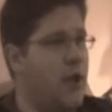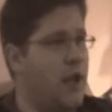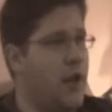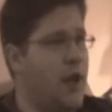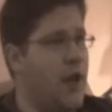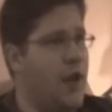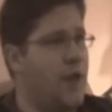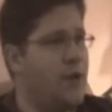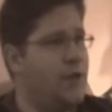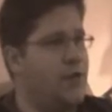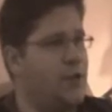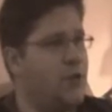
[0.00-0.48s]

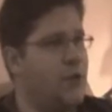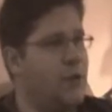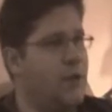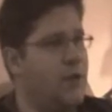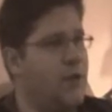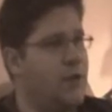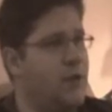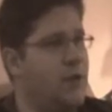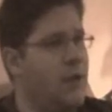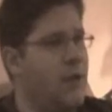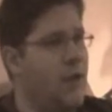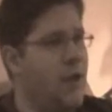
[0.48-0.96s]
communication
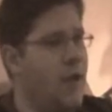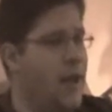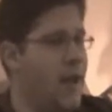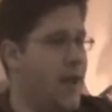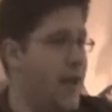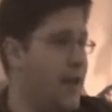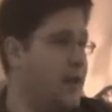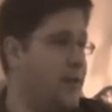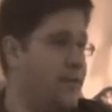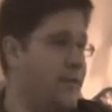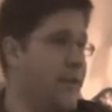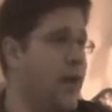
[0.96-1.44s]
and,
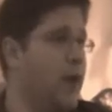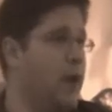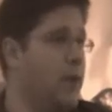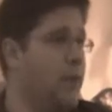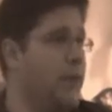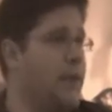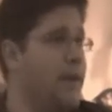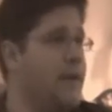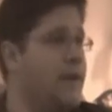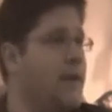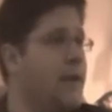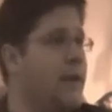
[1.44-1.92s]
and
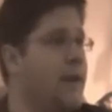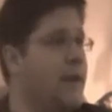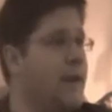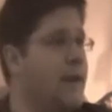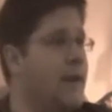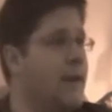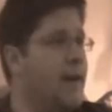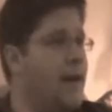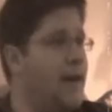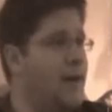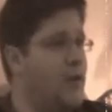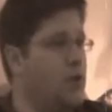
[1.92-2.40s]
development
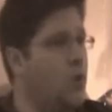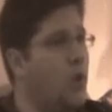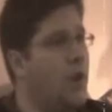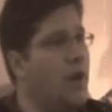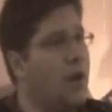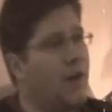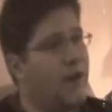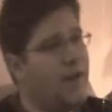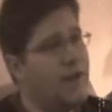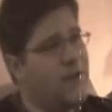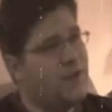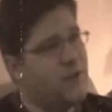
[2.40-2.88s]
as
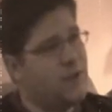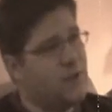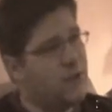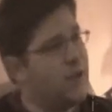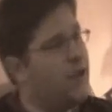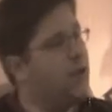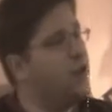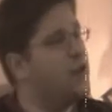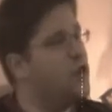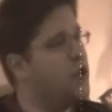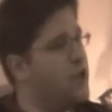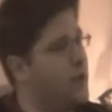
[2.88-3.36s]
well as
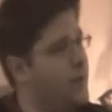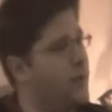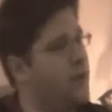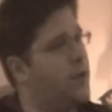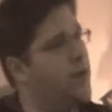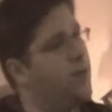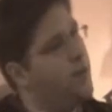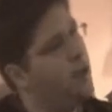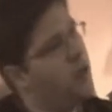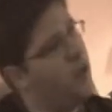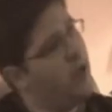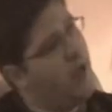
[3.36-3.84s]
leadership
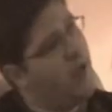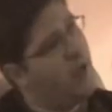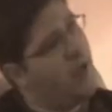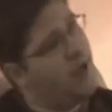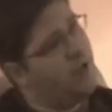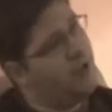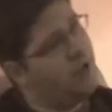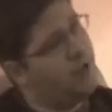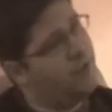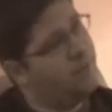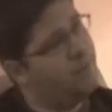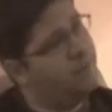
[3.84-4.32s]

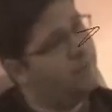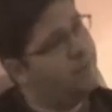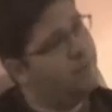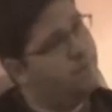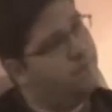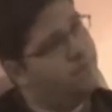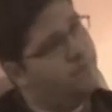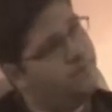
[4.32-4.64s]
communication.